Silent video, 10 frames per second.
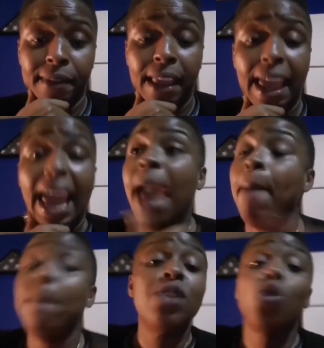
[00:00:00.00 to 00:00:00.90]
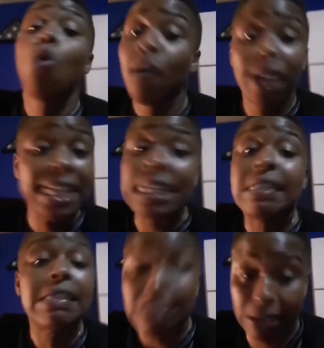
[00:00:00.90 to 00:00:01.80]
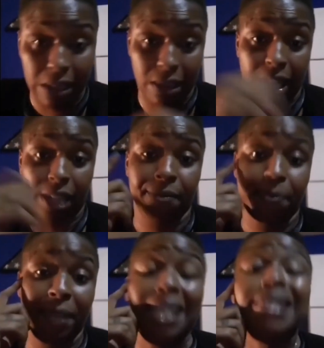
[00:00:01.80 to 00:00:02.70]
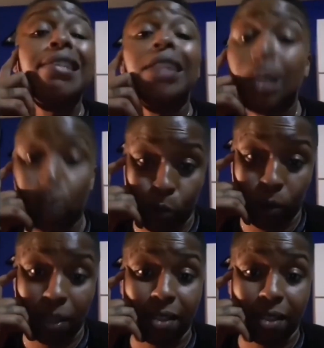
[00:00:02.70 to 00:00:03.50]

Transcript: and been touring consistently in stilettos.